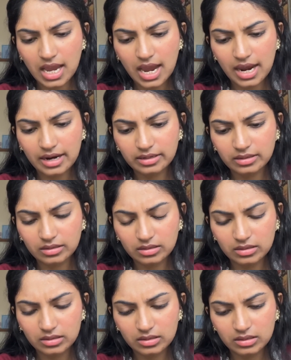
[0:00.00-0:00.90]
add
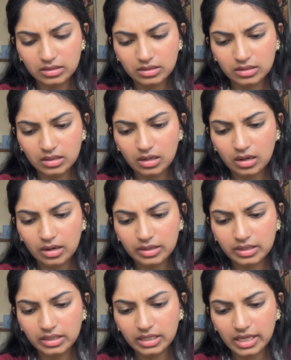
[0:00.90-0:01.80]
a
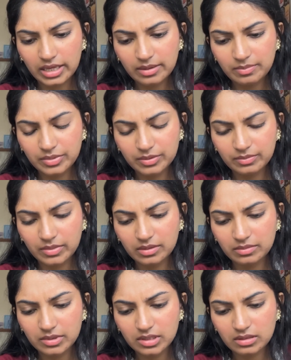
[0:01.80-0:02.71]
tape
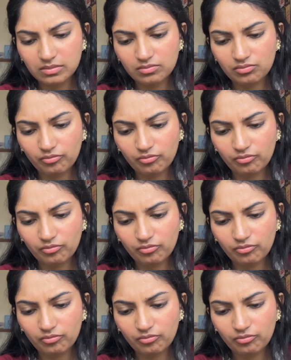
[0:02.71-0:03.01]
maybe.